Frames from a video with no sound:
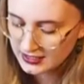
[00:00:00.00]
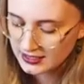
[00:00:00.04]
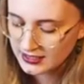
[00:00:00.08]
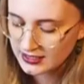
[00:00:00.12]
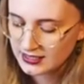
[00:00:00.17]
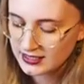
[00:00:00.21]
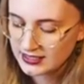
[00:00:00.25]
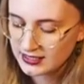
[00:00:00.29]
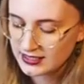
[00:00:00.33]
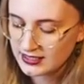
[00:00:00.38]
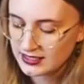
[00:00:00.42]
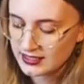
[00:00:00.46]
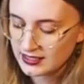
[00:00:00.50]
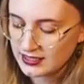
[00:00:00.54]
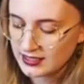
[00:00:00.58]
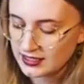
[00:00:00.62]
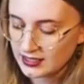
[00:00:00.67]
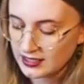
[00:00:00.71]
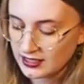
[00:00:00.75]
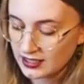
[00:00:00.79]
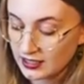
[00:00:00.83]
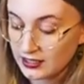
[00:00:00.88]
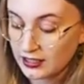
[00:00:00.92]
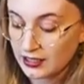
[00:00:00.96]
is
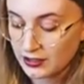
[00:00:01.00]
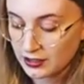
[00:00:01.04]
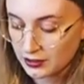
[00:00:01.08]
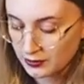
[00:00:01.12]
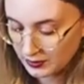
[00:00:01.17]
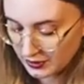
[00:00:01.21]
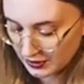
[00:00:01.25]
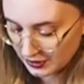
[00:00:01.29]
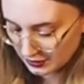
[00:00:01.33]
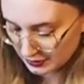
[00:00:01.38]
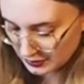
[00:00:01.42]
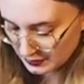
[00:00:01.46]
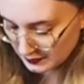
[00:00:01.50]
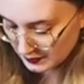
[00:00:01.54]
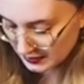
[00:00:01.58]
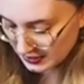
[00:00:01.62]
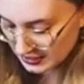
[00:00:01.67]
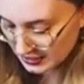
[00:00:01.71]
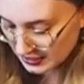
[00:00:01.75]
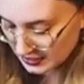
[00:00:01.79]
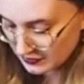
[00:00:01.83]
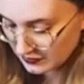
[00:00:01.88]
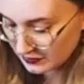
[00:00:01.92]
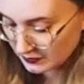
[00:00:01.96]
another one of those
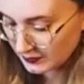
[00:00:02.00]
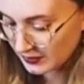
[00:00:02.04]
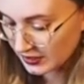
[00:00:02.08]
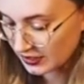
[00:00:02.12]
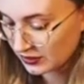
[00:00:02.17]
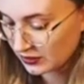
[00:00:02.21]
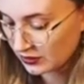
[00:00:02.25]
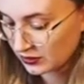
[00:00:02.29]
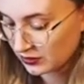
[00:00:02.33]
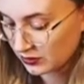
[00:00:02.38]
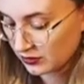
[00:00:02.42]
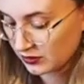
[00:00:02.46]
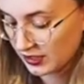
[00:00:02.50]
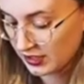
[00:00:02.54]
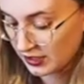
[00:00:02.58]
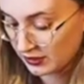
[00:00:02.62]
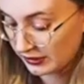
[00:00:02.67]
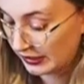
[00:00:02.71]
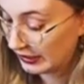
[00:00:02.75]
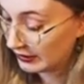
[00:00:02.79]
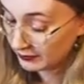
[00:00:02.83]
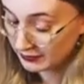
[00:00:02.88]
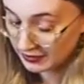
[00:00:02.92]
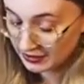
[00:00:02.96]
pieces from my
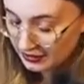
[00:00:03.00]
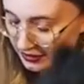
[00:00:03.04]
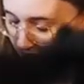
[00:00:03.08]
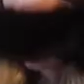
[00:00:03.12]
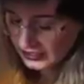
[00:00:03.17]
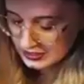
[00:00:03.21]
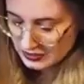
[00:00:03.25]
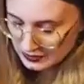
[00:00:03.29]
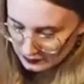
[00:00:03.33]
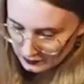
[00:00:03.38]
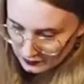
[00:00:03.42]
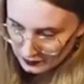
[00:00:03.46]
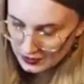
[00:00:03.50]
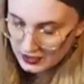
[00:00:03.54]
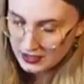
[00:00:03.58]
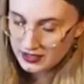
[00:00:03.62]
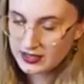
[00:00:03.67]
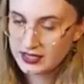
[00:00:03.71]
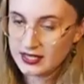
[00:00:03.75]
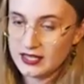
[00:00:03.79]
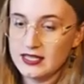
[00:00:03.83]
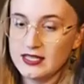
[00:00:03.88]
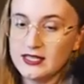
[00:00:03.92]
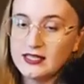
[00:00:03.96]
great-grandmother. It's one of
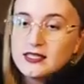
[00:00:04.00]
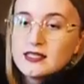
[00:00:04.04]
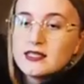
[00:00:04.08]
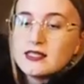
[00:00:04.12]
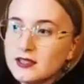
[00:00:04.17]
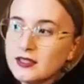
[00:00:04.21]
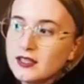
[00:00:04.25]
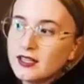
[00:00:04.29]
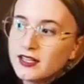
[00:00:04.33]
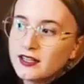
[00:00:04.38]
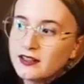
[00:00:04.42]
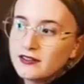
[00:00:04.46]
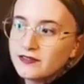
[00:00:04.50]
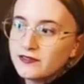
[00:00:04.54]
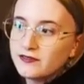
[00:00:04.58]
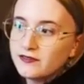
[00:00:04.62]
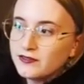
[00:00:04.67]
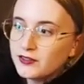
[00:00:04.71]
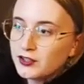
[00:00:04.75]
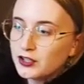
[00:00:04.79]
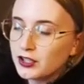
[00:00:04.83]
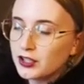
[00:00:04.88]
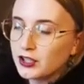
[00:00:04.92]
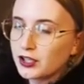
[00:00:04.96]
these like
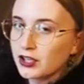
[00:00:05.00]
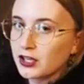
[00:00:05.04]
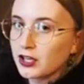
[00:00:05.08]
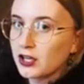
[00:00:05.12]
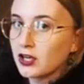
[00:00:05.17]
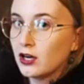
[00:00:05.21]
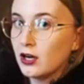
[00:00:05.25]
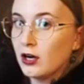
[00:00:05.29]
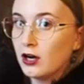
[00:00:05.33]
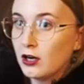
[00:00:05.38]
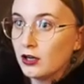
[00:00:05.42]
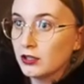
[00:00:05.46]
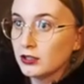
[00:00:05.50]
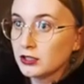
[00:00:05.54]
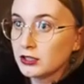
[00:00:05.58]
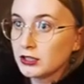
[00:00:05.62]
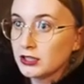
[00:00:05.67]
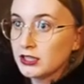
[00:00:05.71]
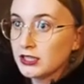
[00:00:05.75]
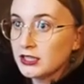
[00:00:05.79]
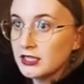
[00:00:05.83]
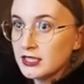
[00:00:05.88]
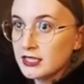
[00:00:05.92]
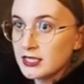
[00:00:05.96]
fur
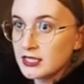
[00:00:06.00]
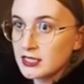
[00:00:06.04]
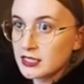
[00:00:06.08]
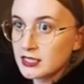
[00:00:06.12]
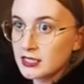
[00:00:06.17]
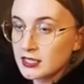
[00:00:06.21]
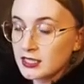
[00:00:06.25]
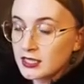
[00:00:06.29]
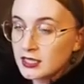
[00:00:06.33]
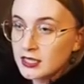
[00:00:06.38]
collars.